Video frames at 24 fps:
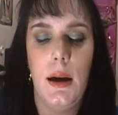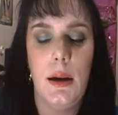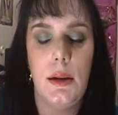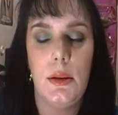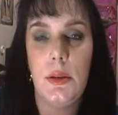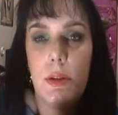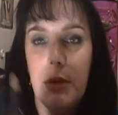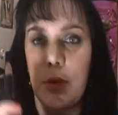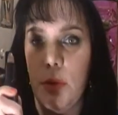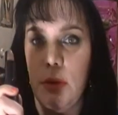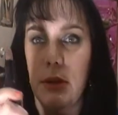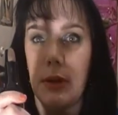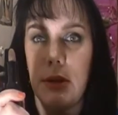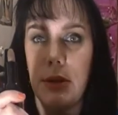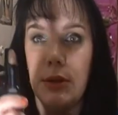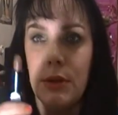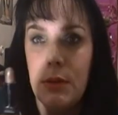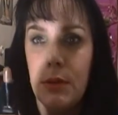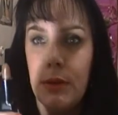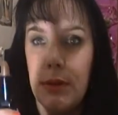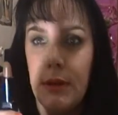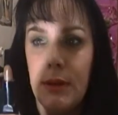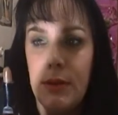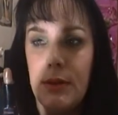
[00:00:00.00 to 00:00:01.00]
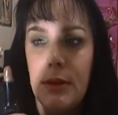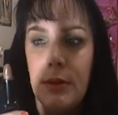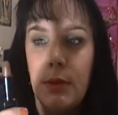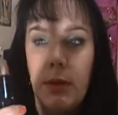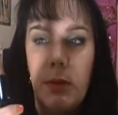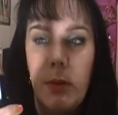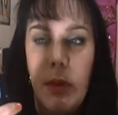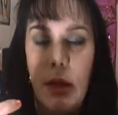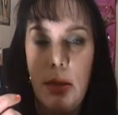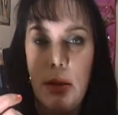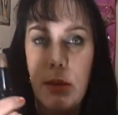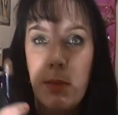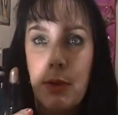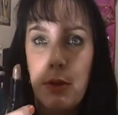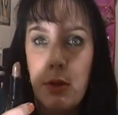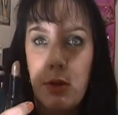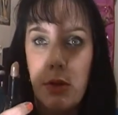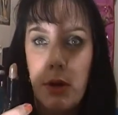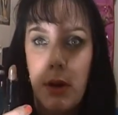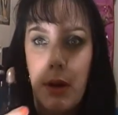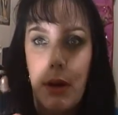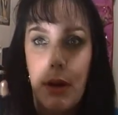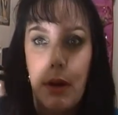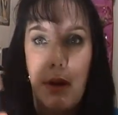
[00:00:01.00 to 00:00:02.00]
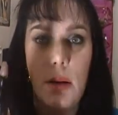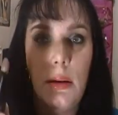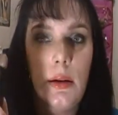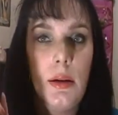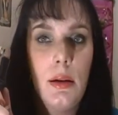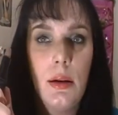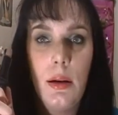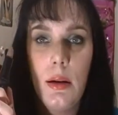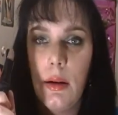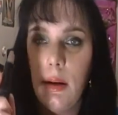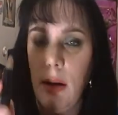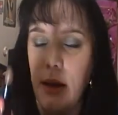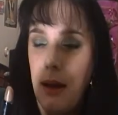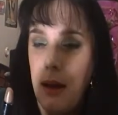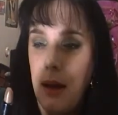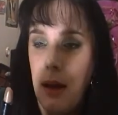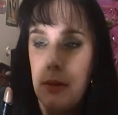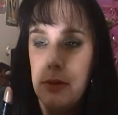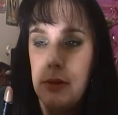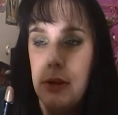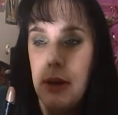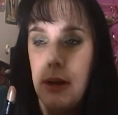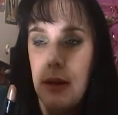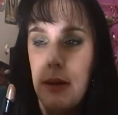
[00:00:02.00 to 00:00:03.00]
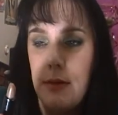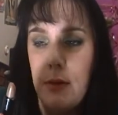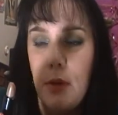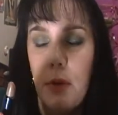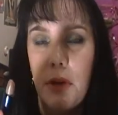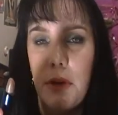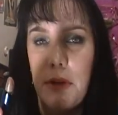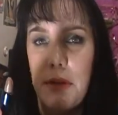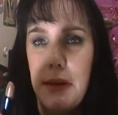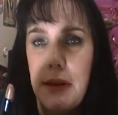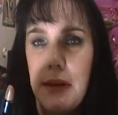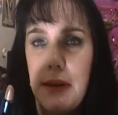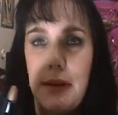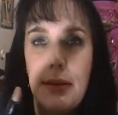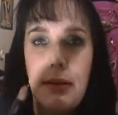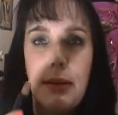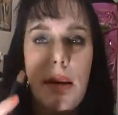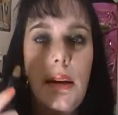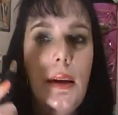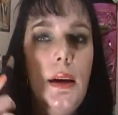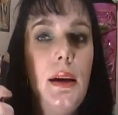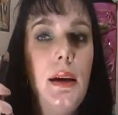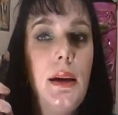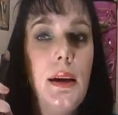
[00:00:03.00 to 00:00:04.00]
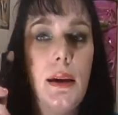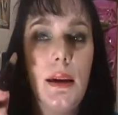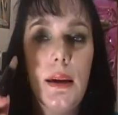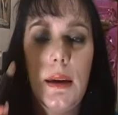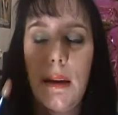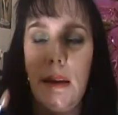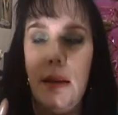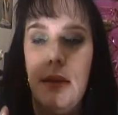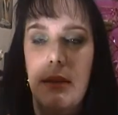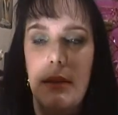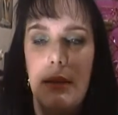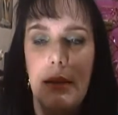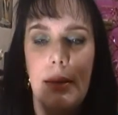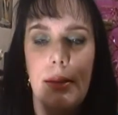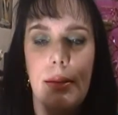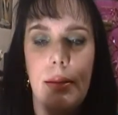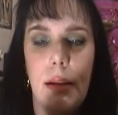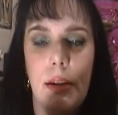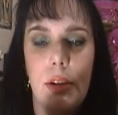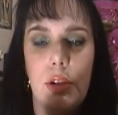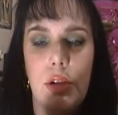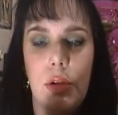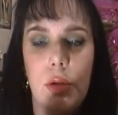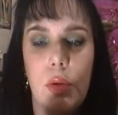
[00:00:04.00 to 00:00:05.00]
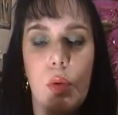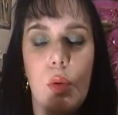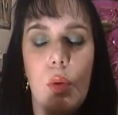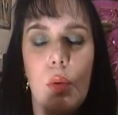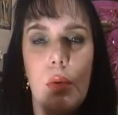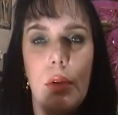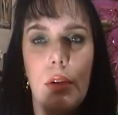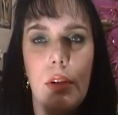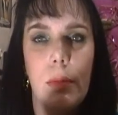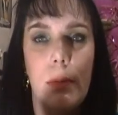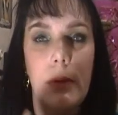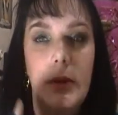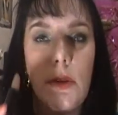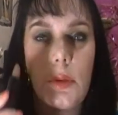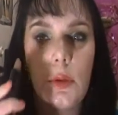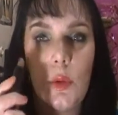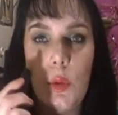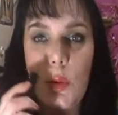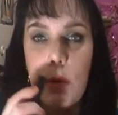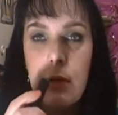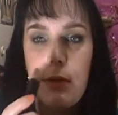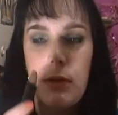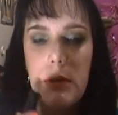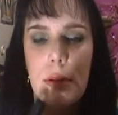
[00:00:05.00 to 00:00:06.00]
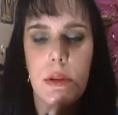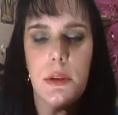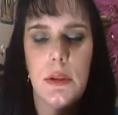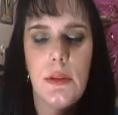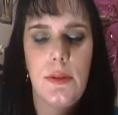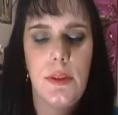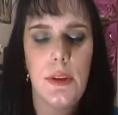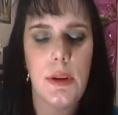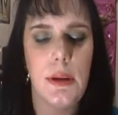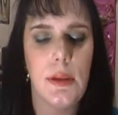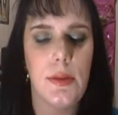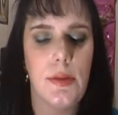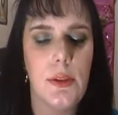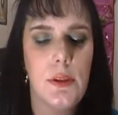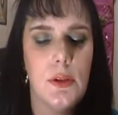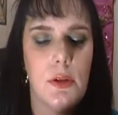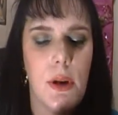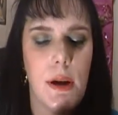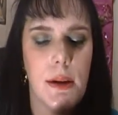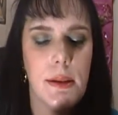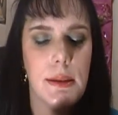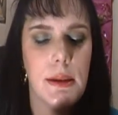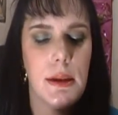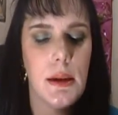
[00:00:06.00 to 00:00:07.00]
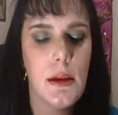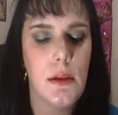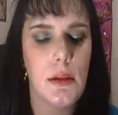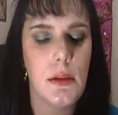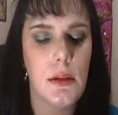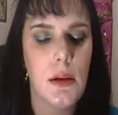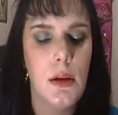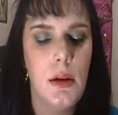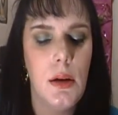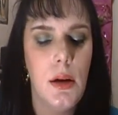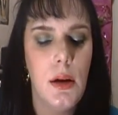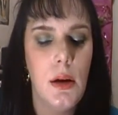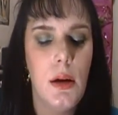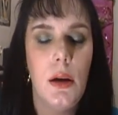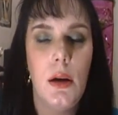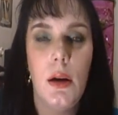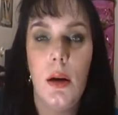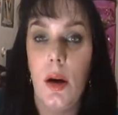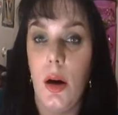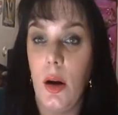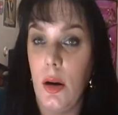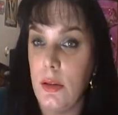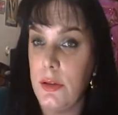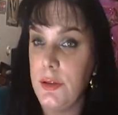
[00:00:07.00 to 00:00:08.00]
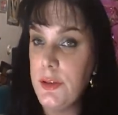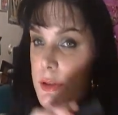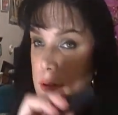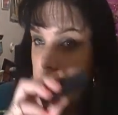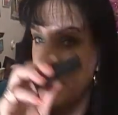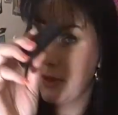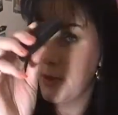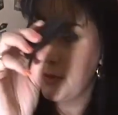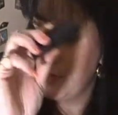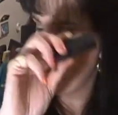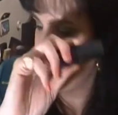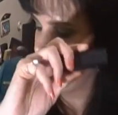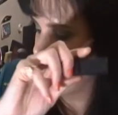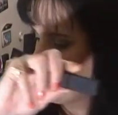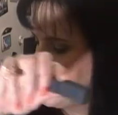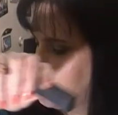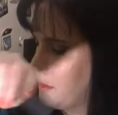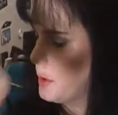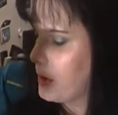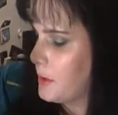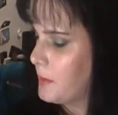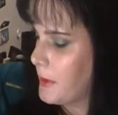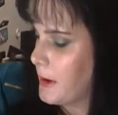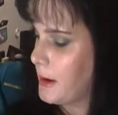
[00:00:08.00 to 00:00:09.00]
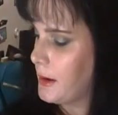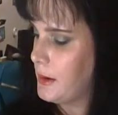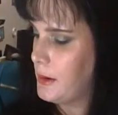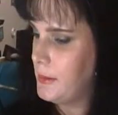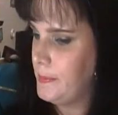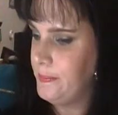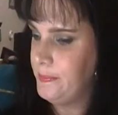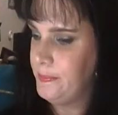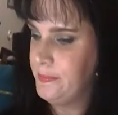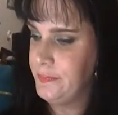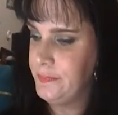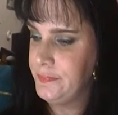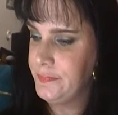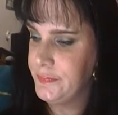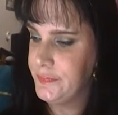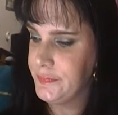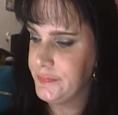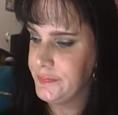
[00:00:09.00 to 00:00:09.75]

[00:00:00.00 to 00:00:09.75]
I don't know what I'd do without this when my lips are dry. I have to have one of these. It's not too coarse, but it's coarse enough to get the dry skin off your lips. I swear by it.